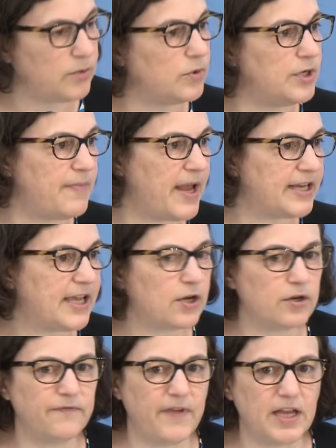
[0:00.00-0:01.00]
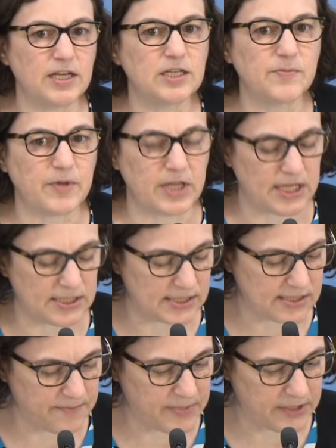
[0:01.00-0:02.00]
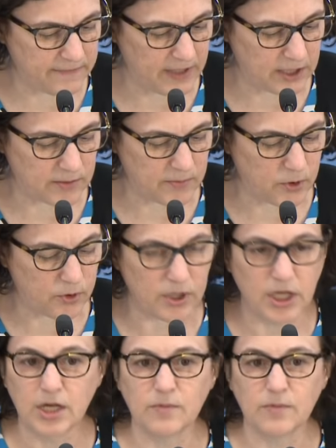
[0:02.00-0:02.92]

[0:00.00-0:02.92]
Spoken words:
Would Medicare Advantage plans be available?